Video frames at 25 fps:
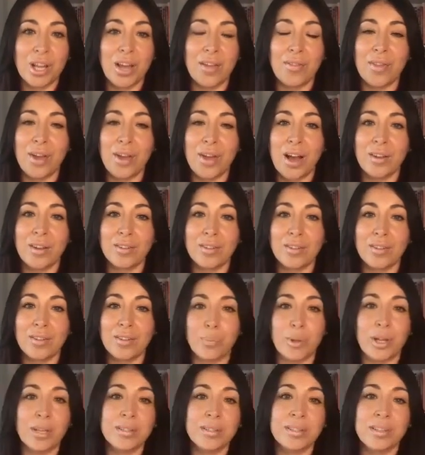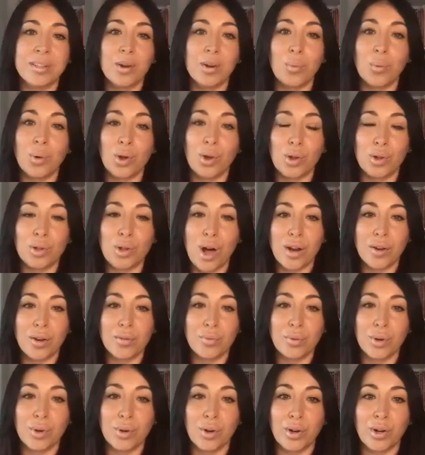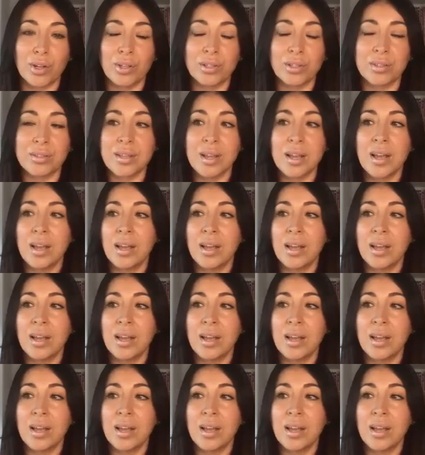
in the House of Bliss, and there were a lot of girls